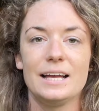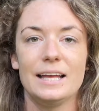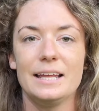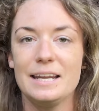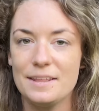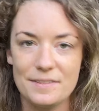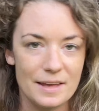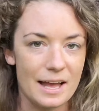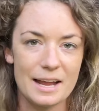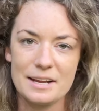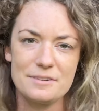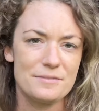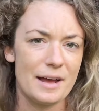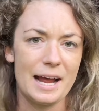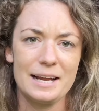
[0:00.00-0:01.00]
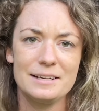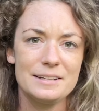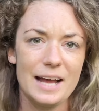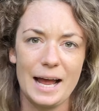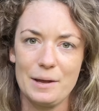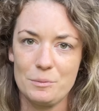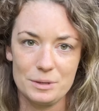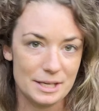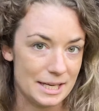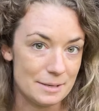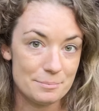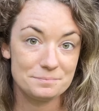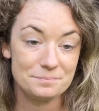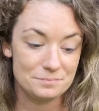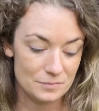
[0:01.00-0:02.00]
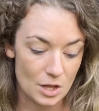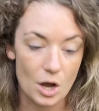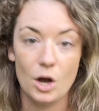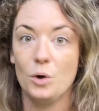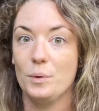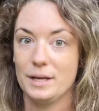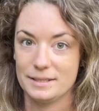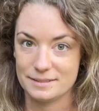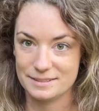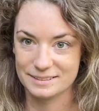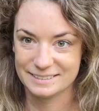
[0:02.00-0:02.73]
anything I can find, I will keep, always.